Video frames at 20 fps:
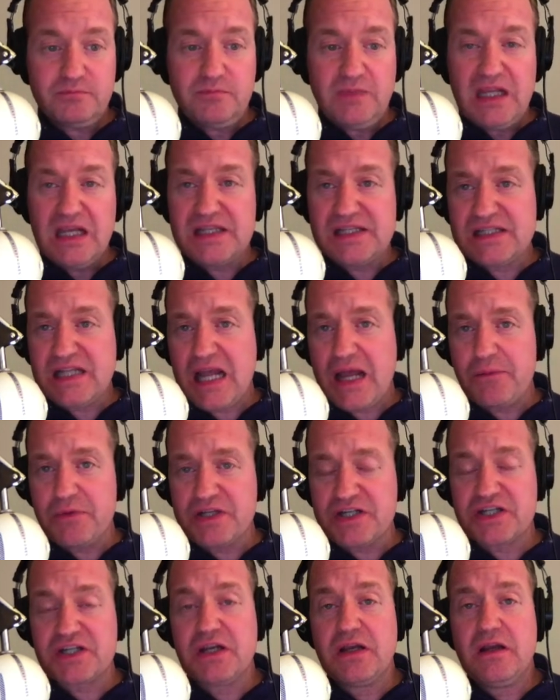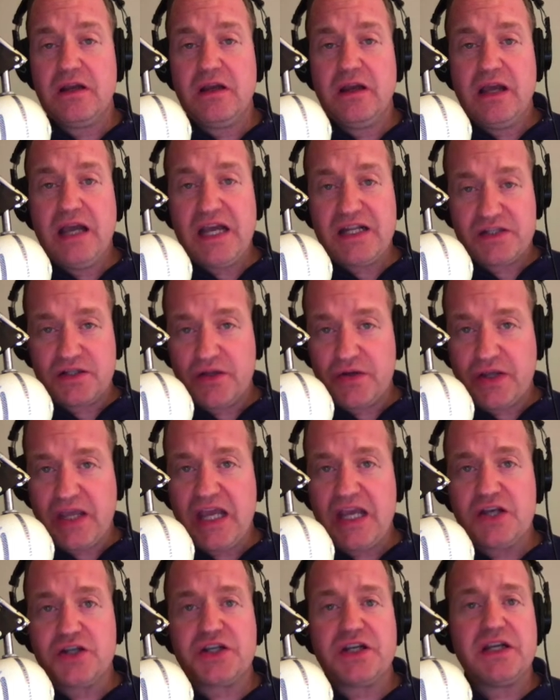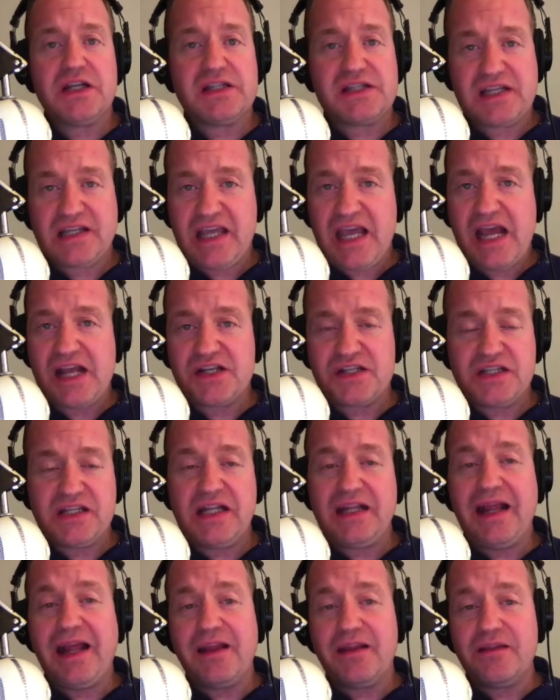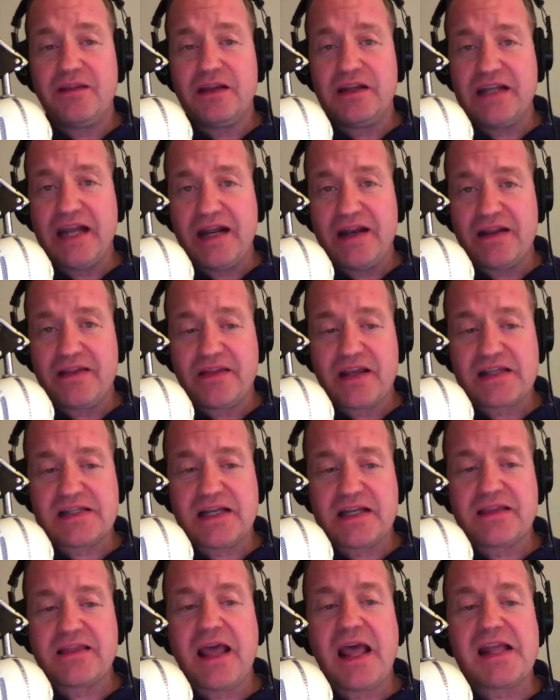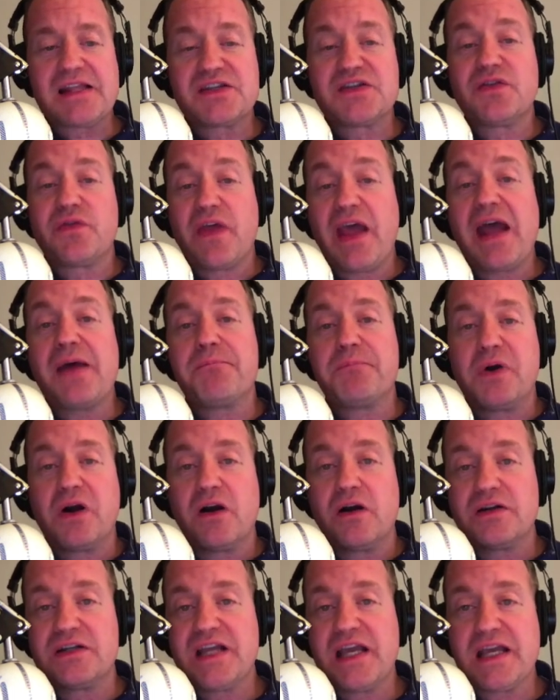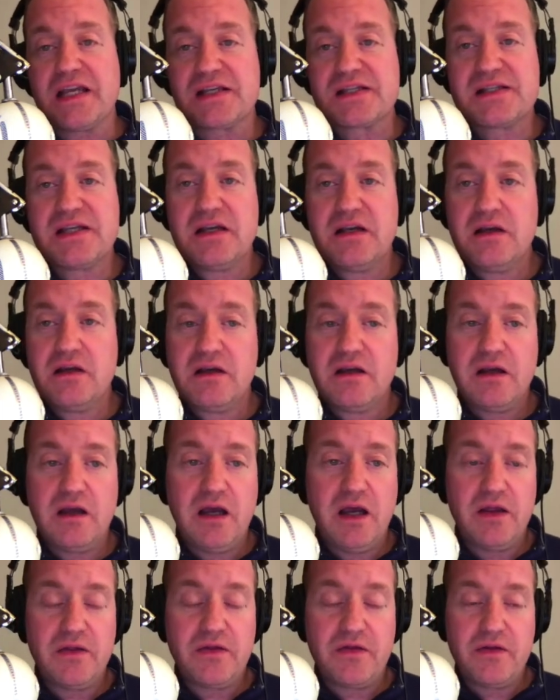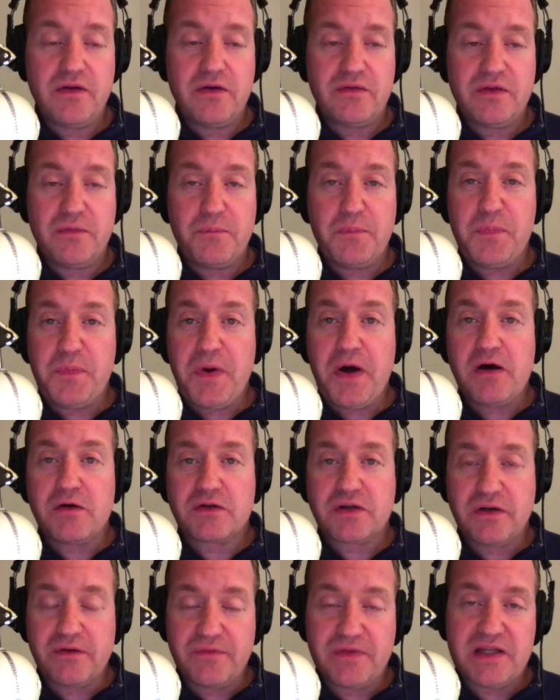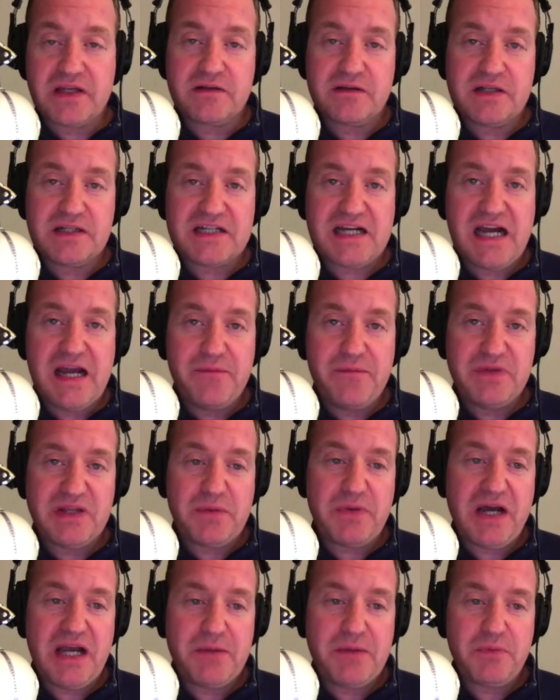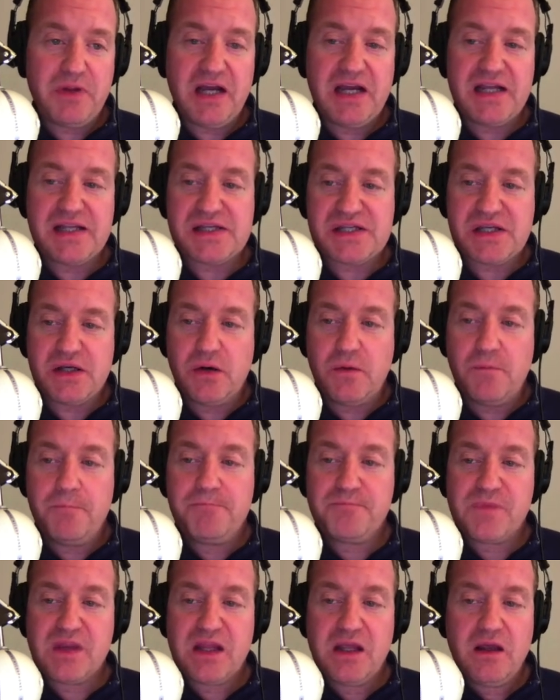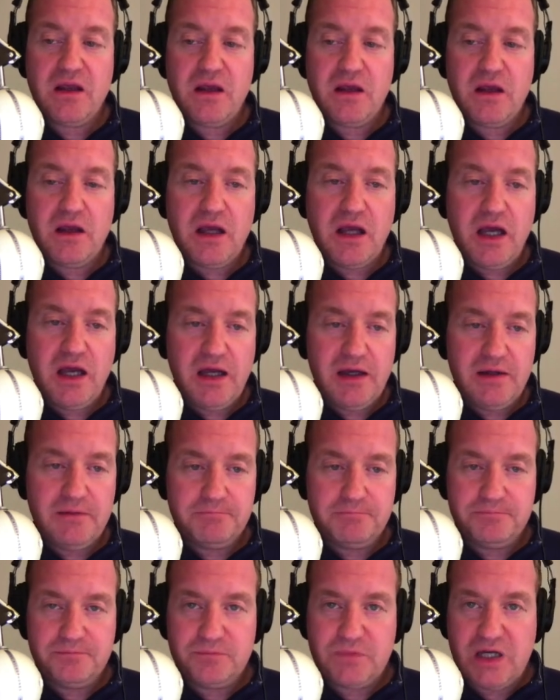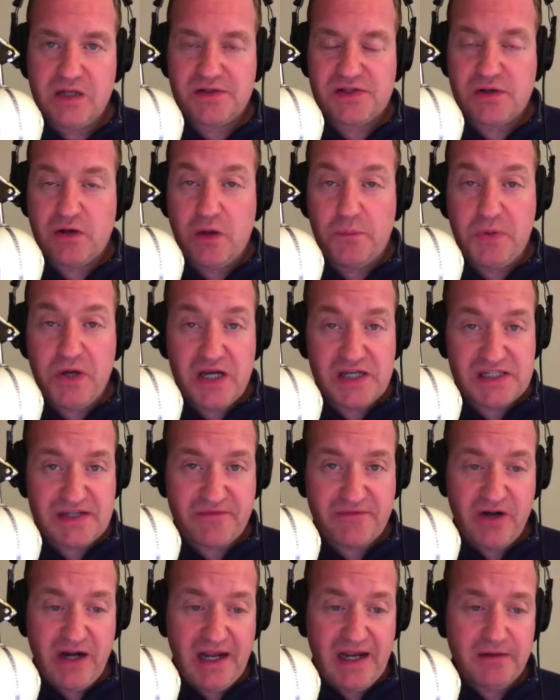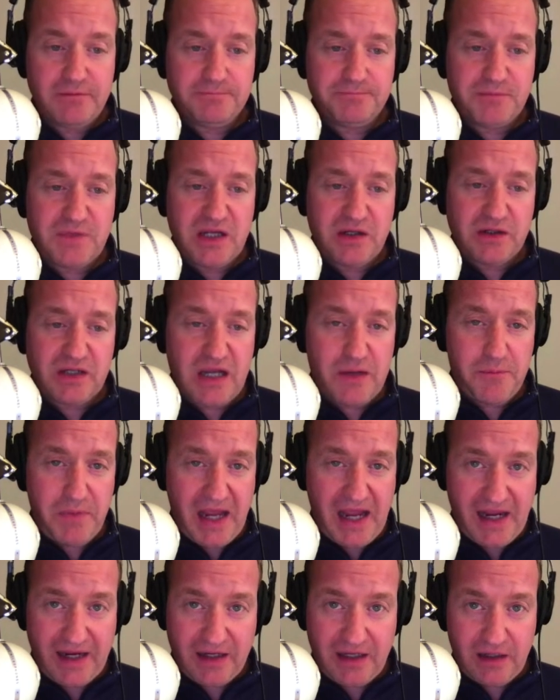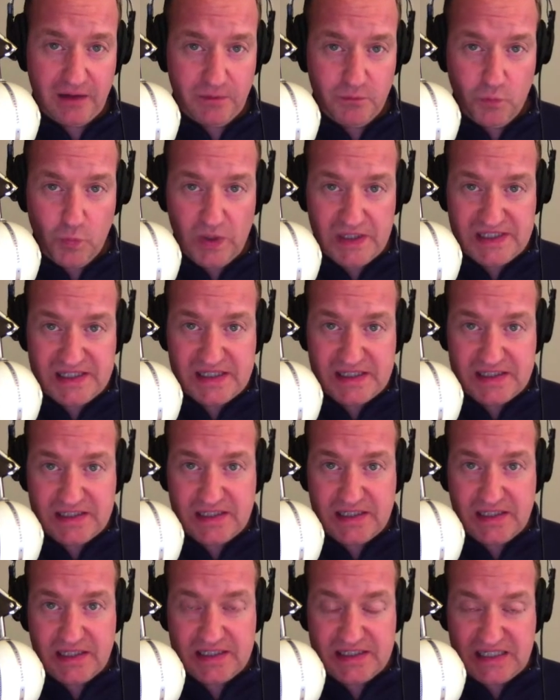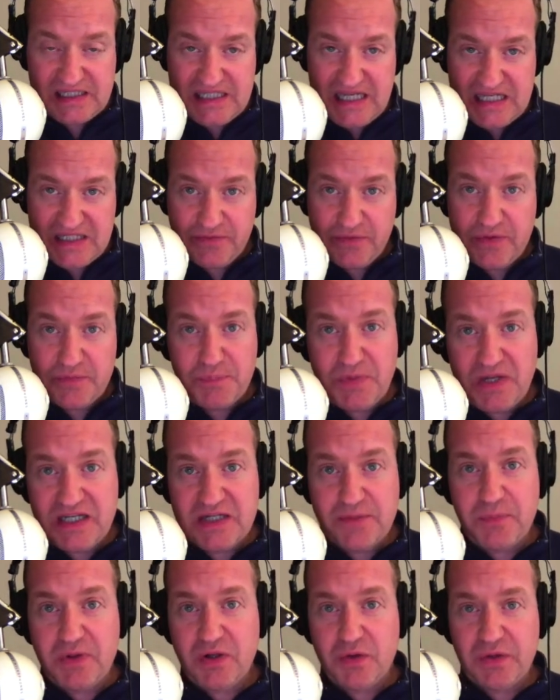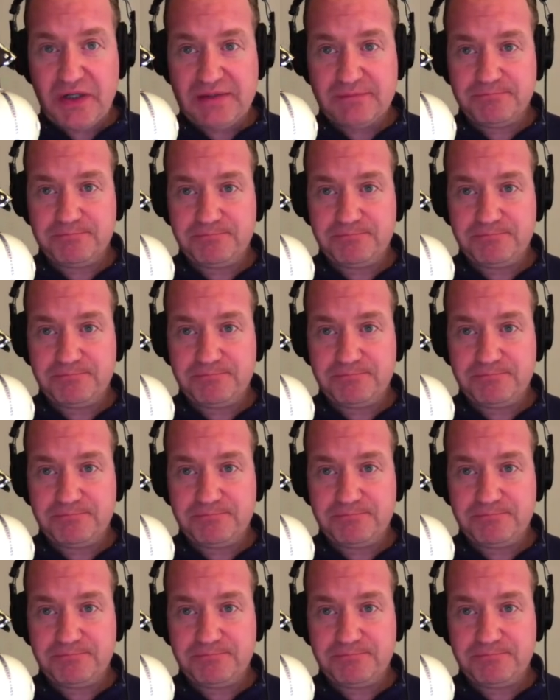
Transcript: establish edge locations and cache the data and things like that. And so that part takes the bulk of the time in the pipeline. So I'll pause it for now and come back and once it's successfully been deployed.